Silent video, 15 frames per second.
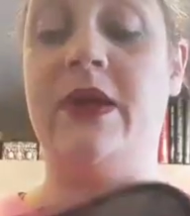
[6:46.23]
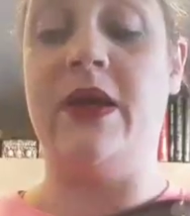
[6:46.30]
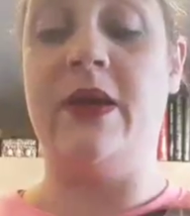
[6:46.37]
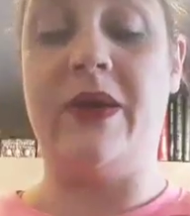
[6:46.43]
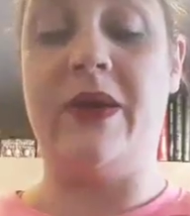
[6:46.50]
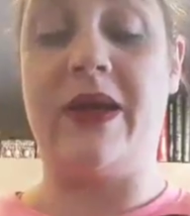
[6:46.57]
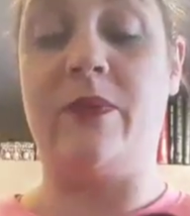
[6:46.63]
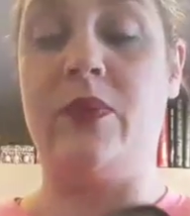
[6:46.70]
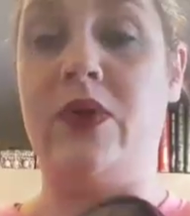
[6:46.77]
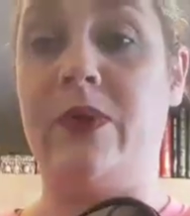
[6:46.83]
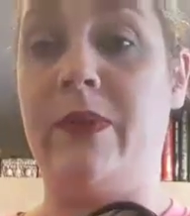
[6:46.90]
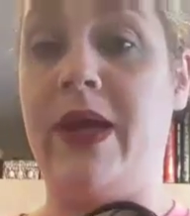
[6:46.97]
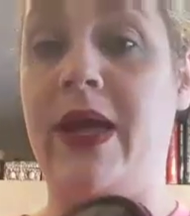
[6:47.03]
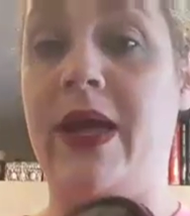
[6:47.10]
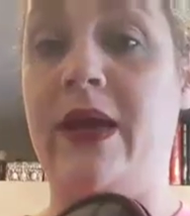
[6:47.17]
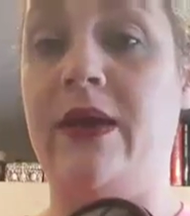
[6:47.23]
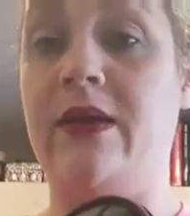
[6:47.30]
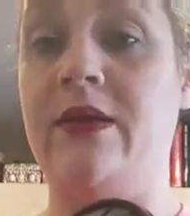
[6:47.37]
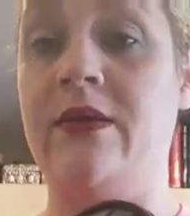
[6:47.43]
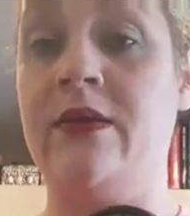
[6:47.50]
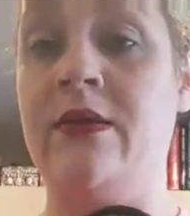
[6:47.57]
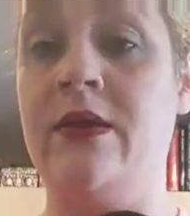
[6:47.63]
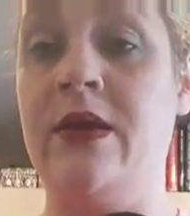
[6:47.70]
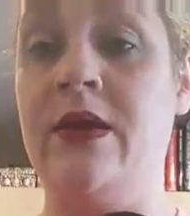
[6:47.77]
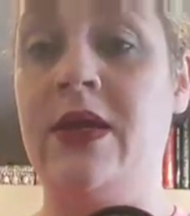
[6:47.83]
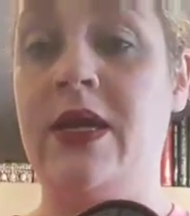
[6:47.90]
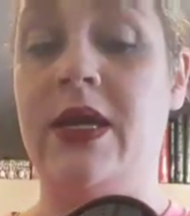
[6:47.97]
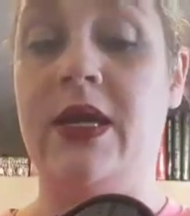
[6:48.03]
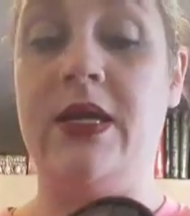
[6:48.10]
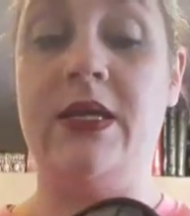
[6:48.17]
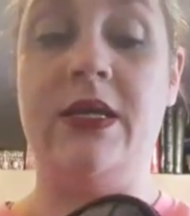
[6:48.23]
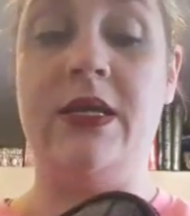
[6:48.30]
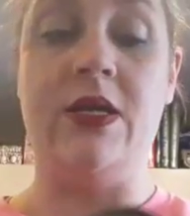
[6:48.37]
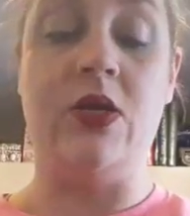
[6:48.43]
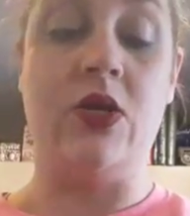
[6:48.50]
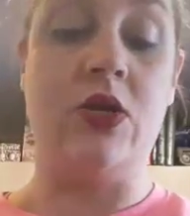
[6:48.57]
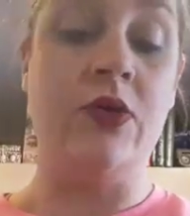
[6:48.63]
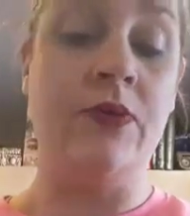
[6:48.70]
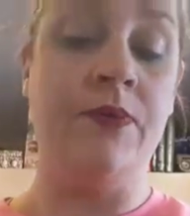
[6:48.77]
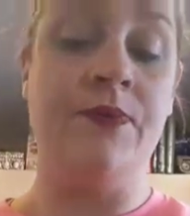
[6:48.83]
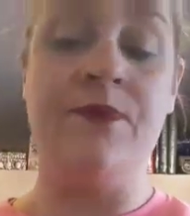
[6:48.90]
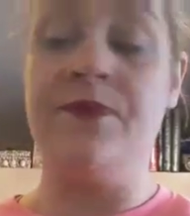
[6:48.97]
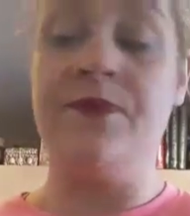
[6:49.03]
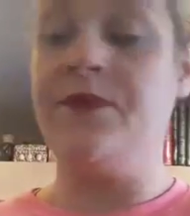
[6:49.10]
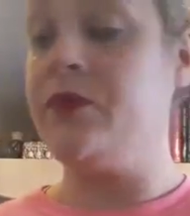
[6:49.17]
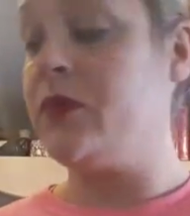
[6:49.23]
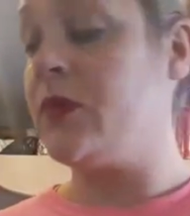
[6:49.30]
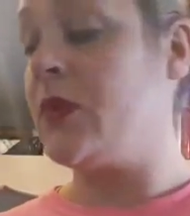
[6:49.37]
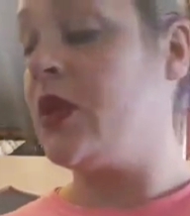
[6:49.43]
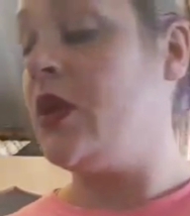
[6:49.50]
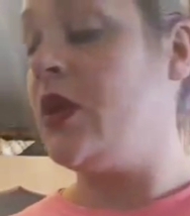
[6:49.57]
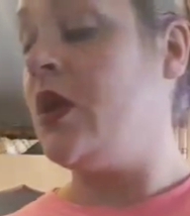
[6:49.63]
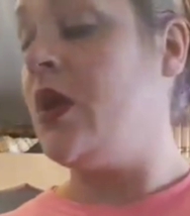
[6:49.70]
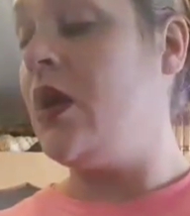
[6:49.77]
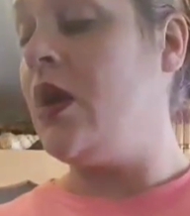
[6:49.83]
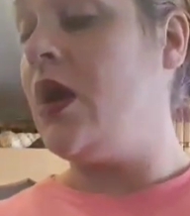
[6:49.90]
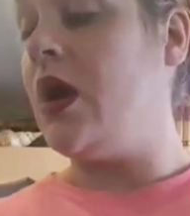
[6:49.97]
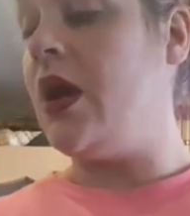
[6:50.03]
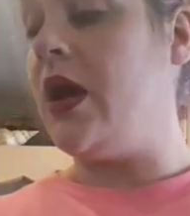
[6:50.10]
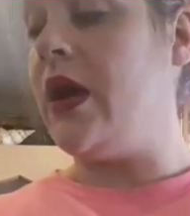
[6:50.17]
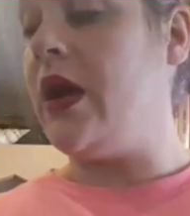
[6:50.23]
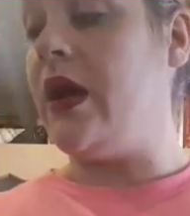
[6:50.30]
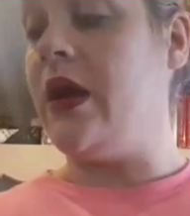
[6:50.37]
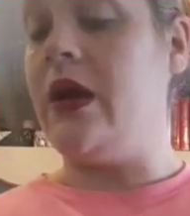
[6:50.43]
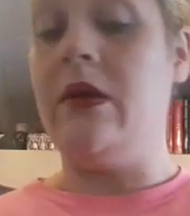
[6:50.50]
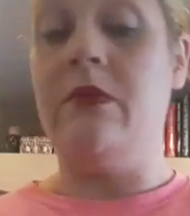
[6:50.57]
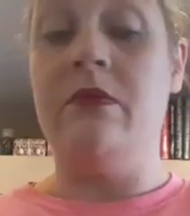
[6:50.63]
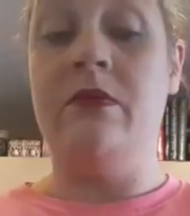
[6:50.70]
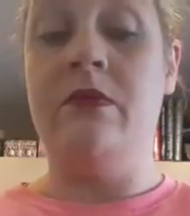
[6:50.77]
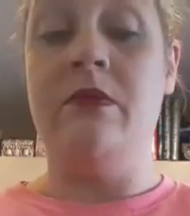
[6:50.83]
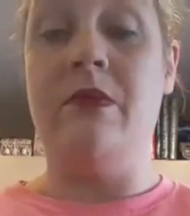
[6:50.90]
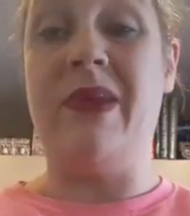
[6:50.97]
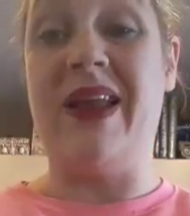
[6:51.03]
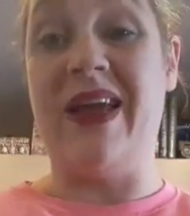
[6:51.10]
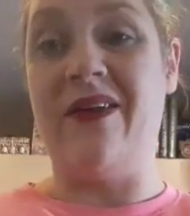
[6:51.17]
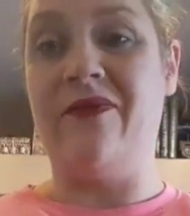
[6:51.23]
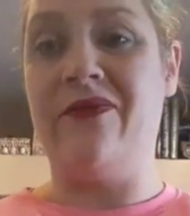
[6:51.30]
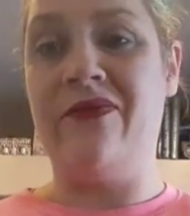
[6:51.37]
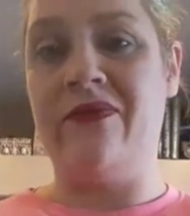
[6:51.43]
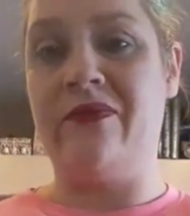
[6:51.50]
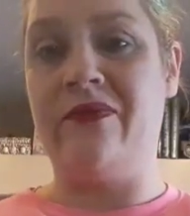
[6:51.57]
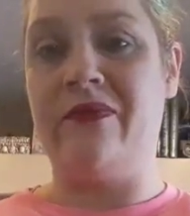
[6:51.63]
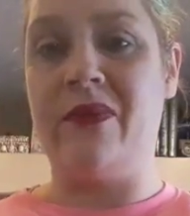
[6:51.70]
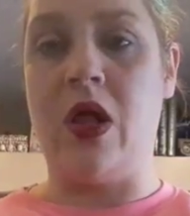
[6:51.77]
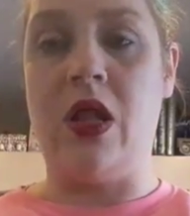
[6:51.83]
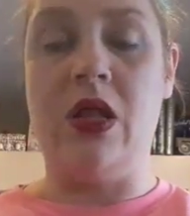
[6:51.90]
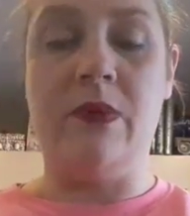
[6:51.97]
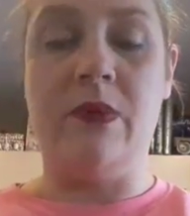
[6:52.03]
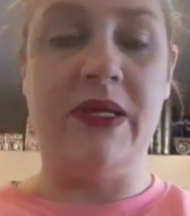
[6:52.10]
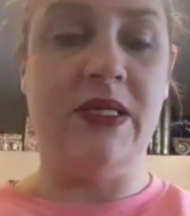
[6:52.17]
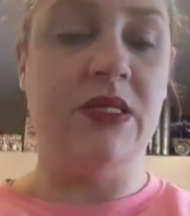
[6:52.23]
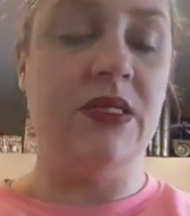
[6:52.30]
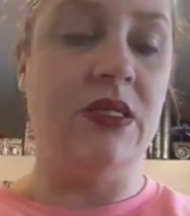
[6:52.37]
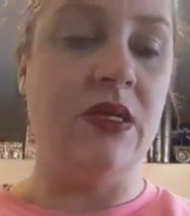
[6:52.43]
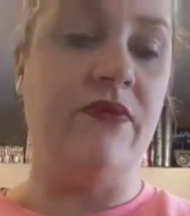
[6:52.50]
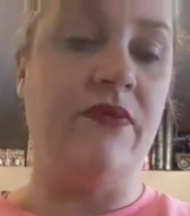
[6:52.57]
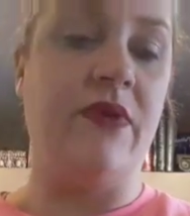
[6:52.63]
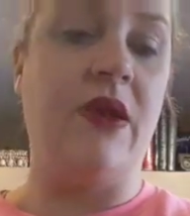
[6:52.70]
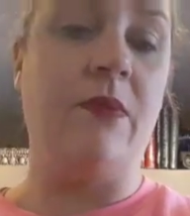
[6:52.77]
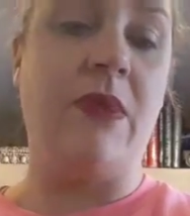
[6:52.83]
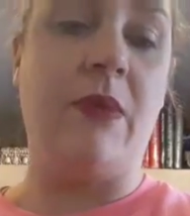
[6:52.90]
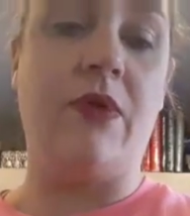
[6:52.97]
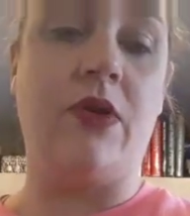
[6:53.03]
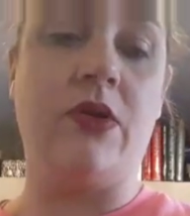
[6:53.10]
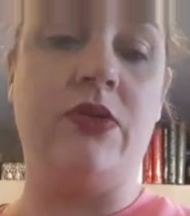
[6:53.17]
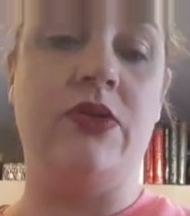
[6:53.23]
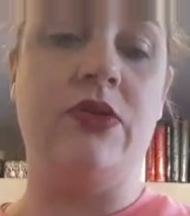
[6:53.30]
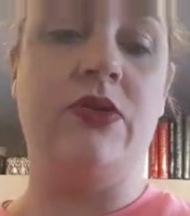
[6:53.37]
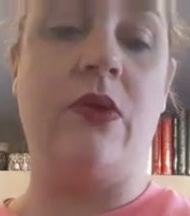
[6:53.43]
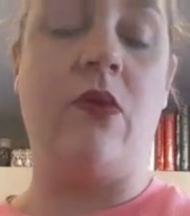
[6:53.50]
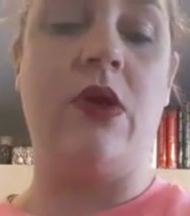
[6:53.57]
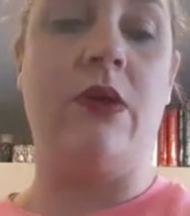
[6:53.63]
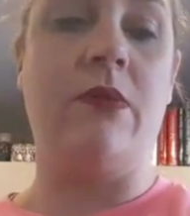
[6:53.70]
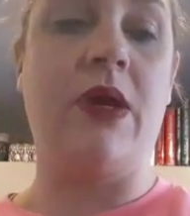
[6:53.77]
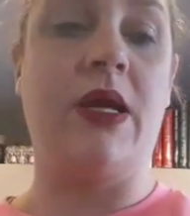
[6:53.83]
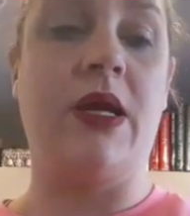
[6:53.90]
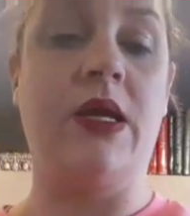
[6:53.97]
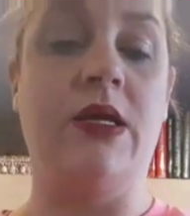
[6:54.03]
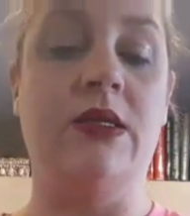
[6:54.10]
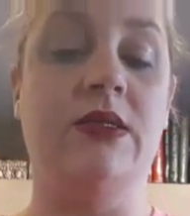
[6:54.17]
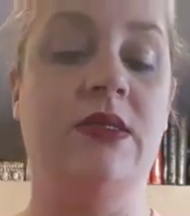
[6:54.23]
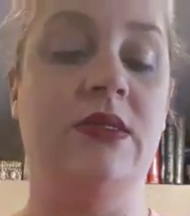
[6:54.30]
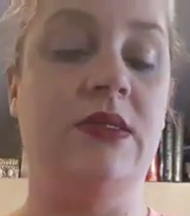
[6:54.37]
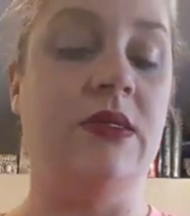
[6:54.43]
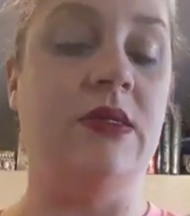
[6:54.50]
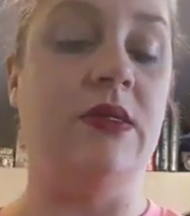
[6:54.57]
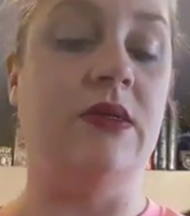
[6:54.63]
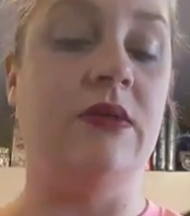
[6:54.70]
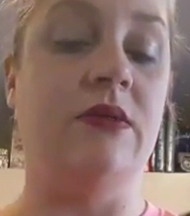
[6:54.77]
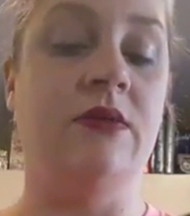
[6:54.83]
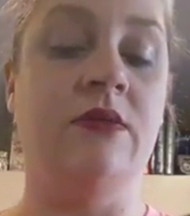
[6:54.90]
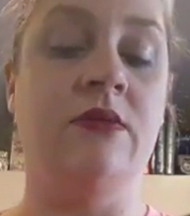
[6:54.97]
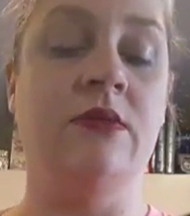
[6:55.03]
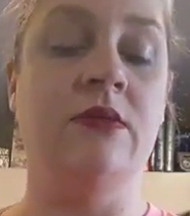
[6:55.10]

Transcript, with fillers: it up. I can put a mag in here. Um, but I have all of my stuff in my purse. So I wanted my kids to